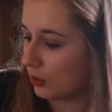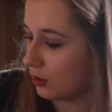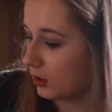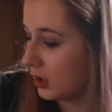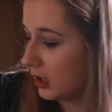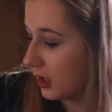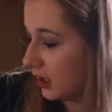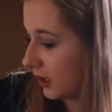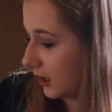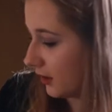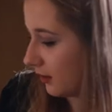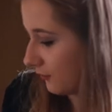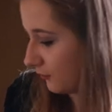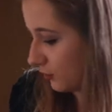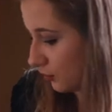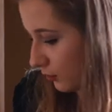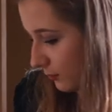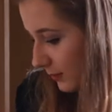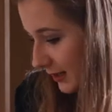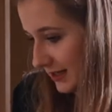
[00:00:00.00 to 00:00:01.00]
got
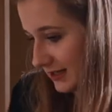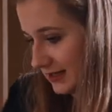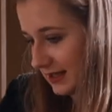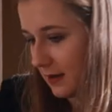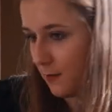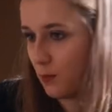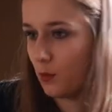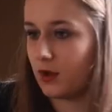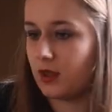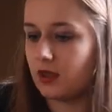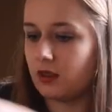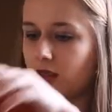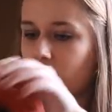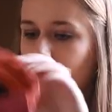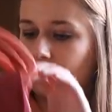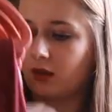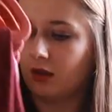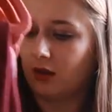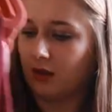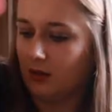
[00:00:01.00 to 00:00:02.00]
enough to replace them with.
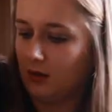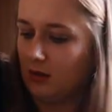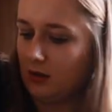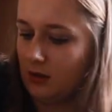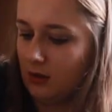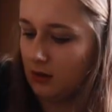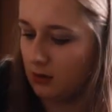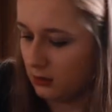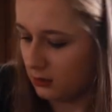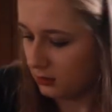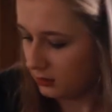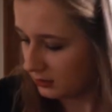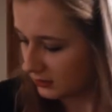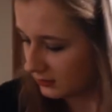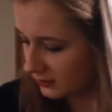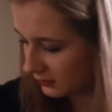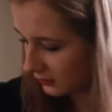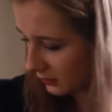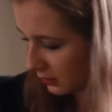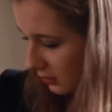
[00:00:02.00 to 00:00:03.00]

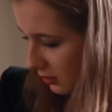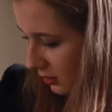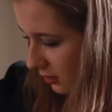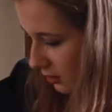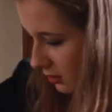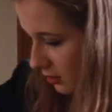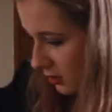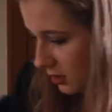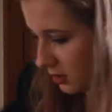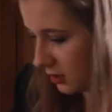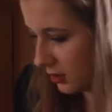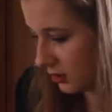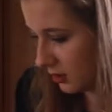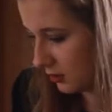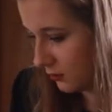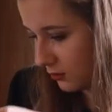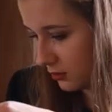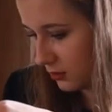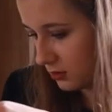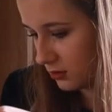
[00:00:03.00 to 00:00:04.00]
So
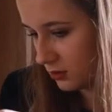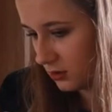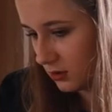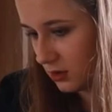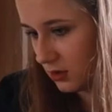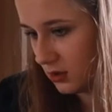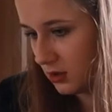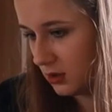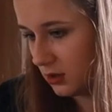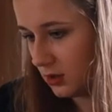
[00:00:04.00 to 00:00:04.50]
that